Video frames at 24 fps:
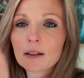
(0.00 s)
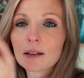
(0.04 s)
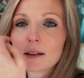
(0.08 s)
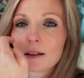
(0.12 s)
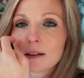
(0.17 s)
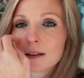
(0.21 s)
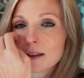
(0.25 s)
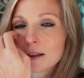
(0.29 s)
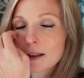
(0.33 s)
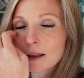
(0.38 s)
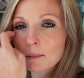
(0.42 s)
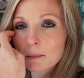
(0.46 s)

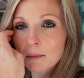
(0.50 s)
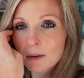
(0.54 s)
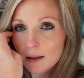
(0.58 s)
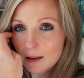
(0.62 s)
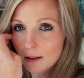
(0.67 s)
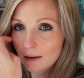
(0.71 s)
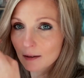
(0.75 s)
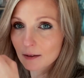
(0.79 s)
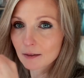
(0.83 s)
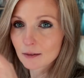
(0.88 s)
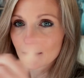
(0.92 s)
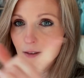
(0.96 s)
I'm
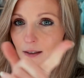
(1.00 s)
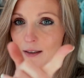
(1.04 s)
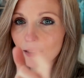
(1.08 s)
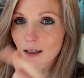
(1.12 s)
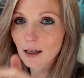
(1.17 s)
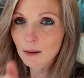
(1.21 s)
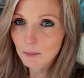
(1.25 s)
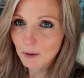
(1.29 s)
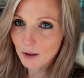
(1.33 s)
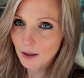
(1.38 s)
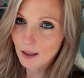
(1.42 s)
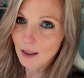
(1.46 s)

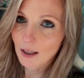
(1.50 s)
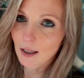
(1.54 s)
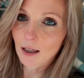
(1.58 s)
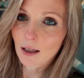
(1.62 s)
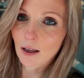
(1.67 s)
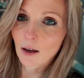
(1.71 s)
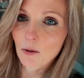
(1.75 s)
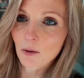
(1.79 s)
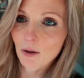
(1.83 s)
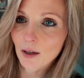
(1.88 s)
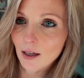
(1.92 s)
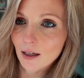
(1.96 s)
gonna get
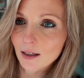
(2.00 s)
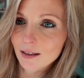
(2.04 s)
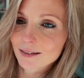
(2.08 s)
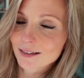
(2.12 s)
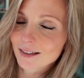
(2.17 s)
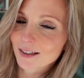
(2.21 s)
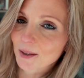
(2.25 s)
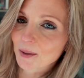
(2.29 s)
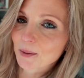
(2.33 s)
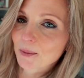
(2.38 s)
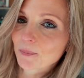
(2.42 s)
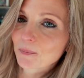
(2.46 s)
going.
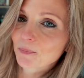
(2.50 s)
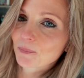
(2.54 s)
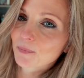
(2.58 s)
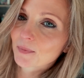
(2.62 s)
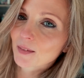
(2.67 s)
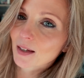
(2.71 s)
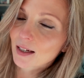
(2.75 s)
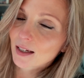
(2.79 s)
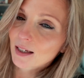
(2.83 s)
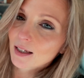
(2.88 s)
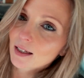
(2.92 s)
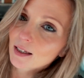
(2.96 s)
So
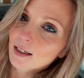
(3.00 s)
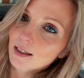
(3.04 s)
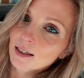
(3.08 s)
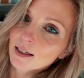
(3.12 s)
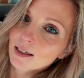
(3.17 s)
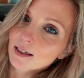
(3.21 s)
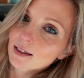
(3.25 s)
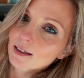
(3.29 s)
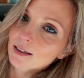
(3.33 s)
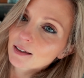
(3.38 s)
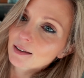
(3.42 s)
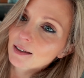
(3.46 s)

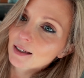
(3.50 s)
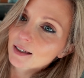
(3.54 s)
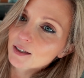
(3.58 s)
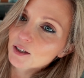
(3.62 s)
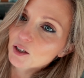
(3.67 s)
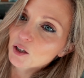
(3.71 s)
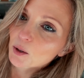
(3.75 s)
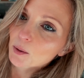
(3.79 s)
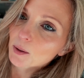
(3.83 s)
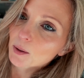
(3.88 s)
let's do it.